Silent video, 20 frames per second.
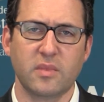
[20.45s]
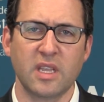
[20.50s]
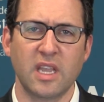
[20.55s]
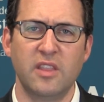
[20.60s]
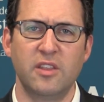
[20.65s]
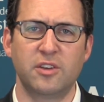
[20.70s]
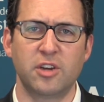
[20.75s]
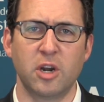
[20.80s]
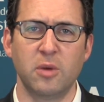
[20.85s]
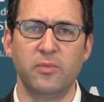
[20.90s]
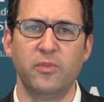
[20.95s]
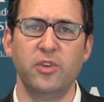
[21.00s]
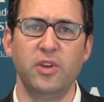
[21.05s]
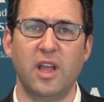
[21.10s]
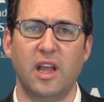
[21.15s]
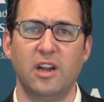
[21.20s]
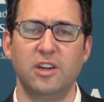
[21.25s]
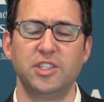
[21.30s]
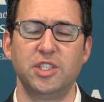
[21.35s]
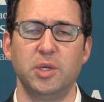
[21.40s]
And the term food
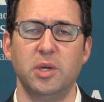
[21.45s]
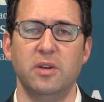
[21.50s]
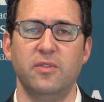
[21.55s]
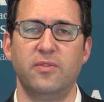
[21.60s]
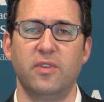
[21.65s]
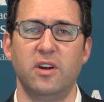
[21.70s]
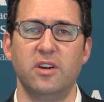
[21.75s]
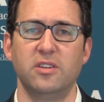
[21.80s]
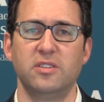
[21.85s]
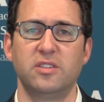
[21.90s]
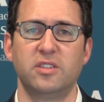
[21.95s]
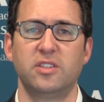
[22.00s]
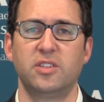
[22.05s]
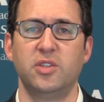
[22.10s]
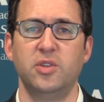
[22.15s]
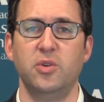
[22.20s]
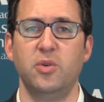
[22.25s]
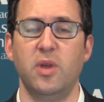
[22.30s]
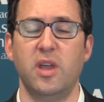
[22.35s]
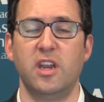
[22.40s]
allergy refers
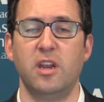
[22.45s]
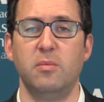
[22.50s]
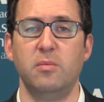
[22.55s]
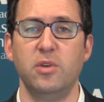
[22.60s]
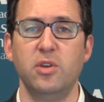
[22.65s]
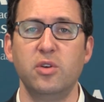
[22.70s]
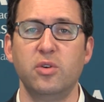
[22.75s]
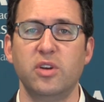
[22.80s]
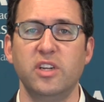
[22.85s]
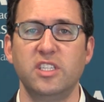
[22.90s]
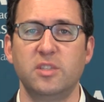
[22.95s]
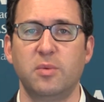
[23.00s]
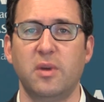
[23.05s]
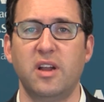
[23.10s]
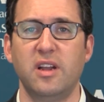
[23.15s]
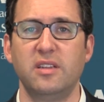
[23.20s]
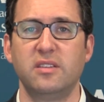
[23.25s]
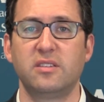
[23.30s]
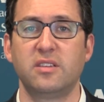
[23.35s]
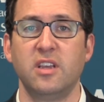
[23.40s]
to an immune
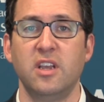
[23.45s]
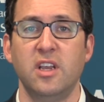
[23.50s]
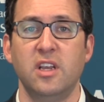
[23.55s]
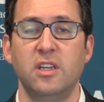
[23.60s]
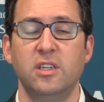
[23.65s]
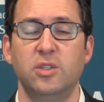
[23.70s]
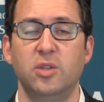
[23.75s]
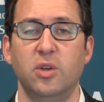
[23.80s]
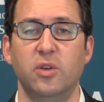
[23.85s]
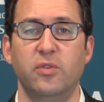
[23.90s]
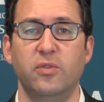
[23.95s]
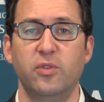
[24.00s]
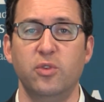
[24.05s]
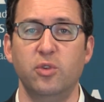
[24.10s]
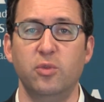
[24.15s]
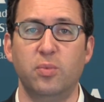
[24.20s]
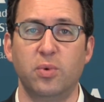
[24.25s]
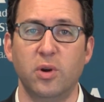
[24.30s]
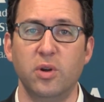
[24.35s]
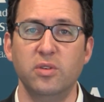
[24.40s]
response to a
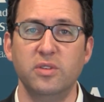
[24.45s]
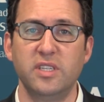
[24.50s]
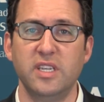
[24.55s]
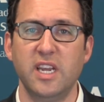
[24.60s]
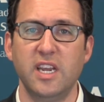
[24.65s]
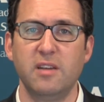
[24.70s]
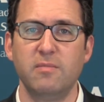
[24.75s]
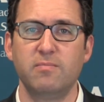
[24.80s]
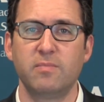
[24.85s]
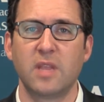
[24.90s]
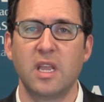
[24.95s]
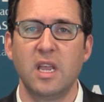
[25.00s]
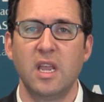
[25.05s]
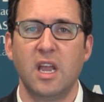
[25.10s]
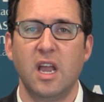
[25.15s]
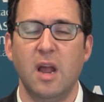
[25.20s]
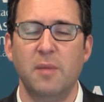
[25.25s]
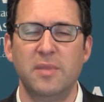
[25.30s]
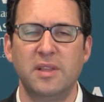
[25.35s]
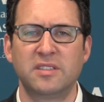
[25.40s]
food protein
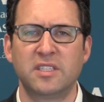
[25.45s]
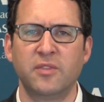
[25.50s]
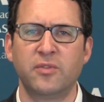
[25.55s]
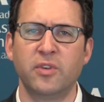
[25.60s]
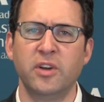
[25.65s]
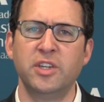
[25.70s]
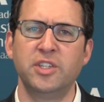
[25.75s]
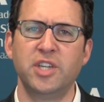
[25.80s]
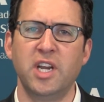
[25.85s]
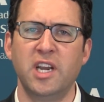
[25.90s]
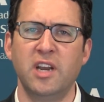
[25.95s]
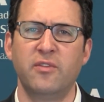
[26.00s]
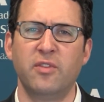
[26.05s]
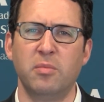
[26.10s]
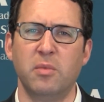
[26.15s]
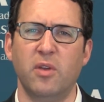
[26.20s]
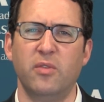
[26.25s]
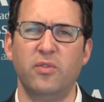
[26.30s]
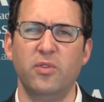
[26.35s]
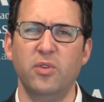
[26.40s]
that's differentiated
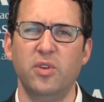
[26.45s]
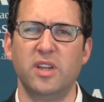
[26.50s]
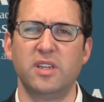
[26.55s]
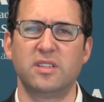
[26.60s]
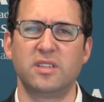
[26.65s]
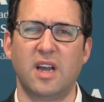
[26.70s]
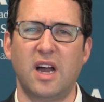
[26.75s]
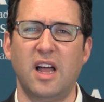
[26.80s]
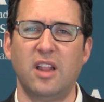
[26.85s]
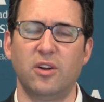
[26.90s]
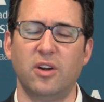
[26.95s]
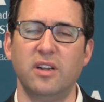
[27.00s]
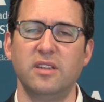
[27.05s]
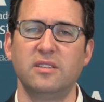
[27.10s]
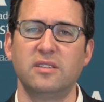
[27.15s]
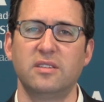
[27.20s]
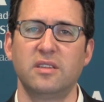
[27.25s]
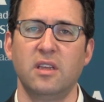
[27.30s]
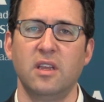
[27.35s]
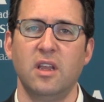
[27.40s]
from a food
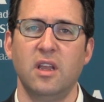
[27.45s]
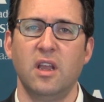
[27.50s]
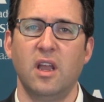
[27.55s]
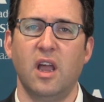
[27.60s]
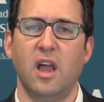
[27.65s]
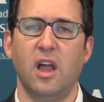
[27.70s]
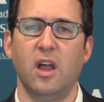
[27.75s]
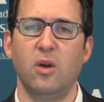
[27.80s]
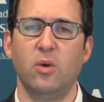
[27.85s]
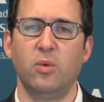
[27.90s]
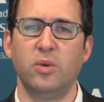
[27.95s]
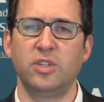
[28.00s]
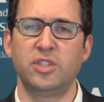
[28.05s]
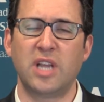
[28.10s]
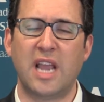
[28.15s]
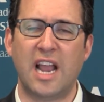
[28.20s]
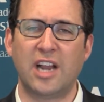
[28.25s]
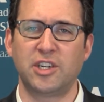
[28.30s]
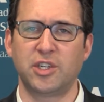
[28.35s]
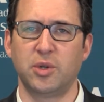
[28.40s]
intolerance, which
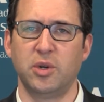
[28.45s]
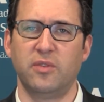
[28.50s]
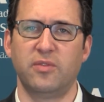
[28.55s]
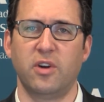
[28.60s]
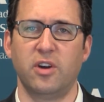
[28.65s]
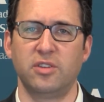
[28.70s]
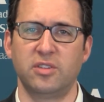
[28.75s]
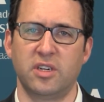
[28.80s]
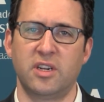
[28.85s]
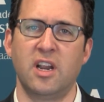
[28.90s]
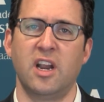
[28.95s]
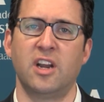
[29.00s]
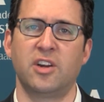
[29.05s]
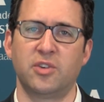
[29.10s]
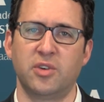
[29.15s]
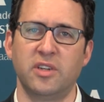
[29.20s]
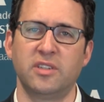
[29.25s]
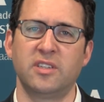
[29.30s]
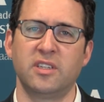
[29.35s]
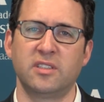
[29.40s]
actually refers to
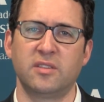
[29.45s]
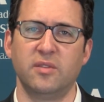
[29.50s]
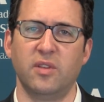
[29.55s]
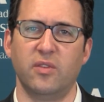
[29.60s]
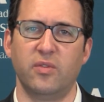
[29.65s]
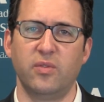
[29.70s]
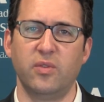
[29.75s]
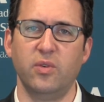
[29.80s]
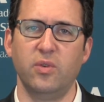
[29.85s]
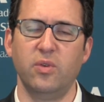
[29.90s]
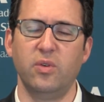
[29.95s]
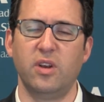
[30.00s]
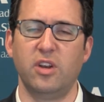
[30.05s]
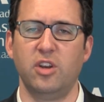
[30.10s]
characteristics of the food.